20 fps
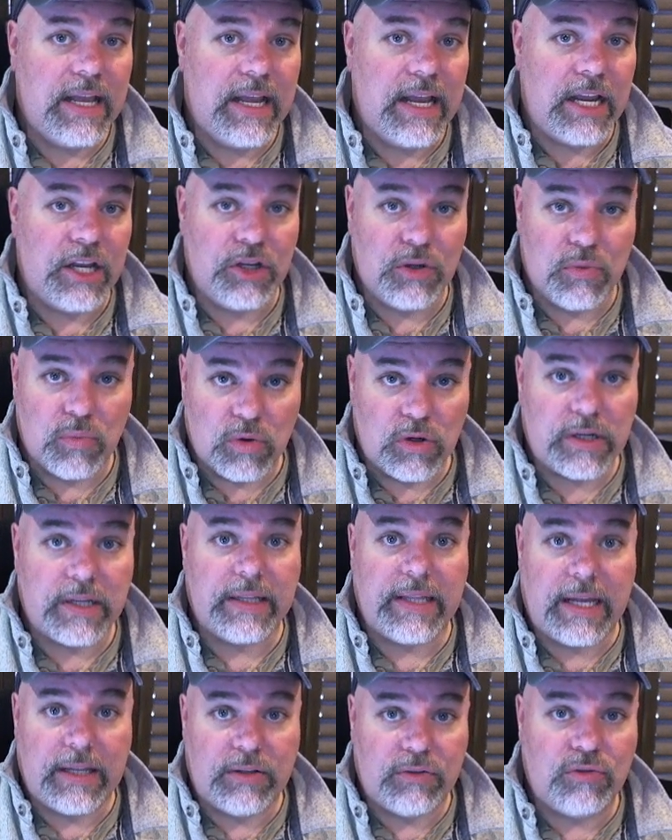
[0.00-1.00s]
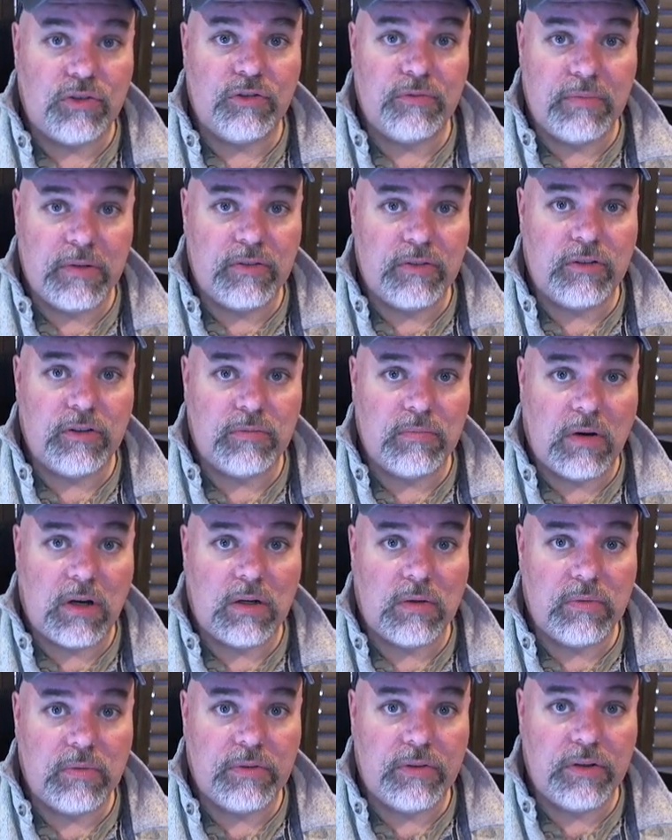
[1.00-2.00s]
and you work in that sort of business
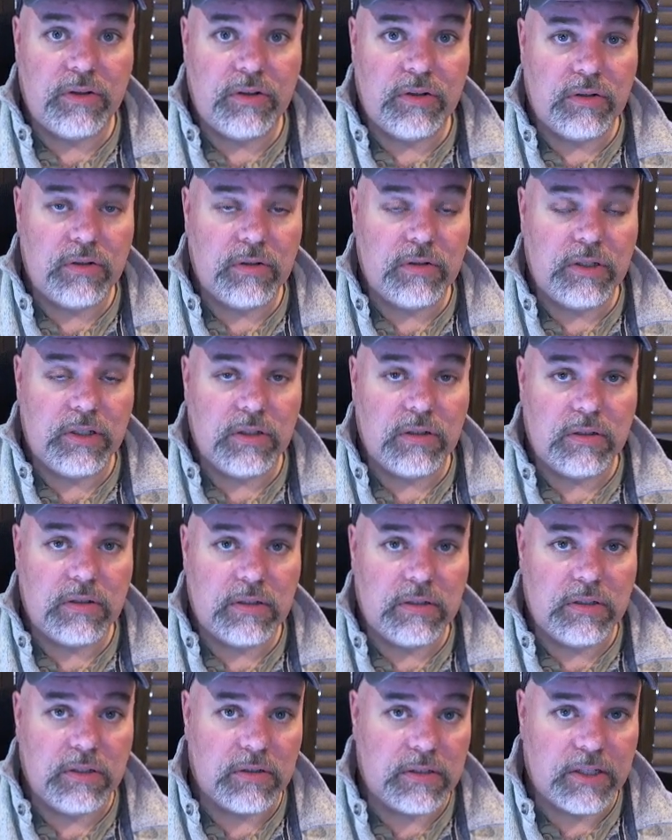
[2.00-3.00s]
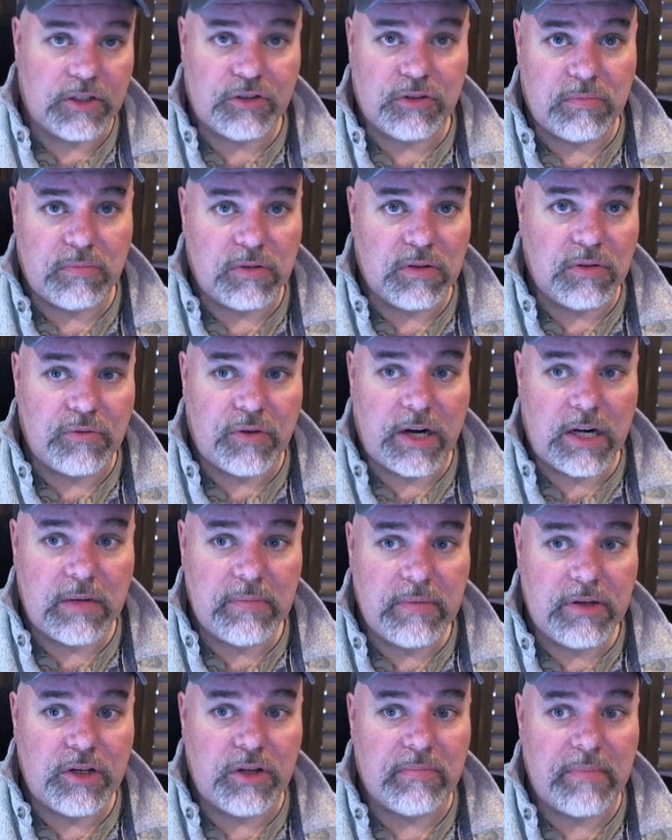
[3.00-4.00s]
model within your customer
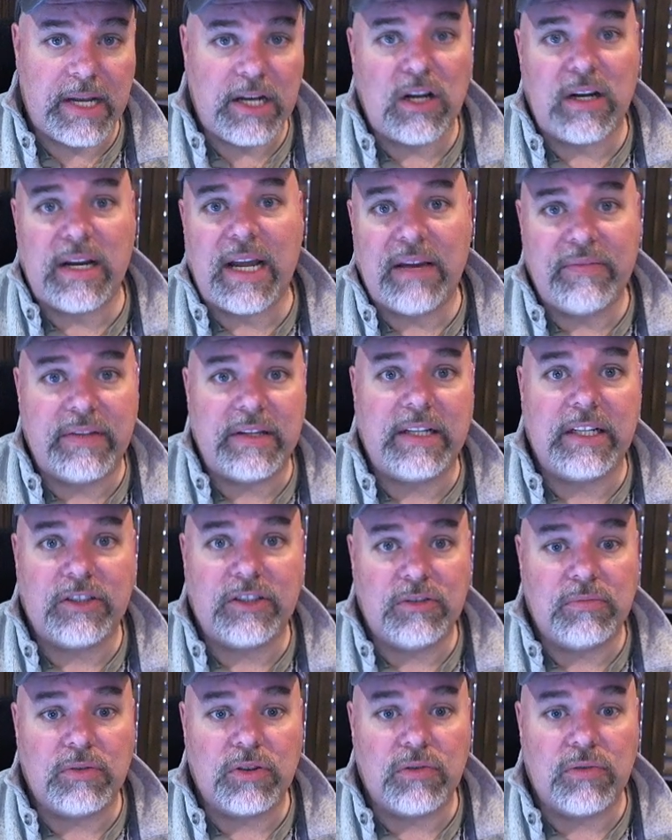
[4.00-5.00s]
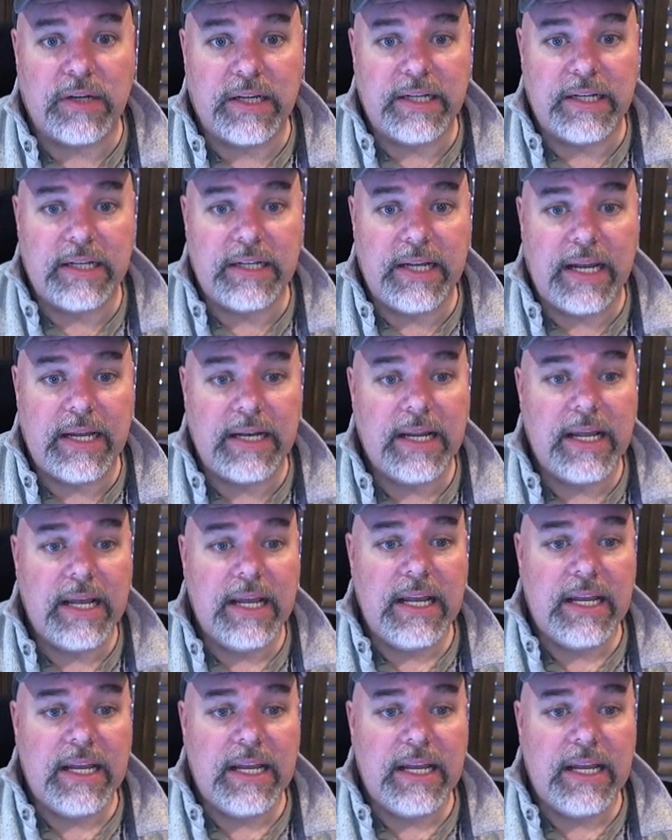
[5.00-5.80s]
environment, you may not have the customer created yet.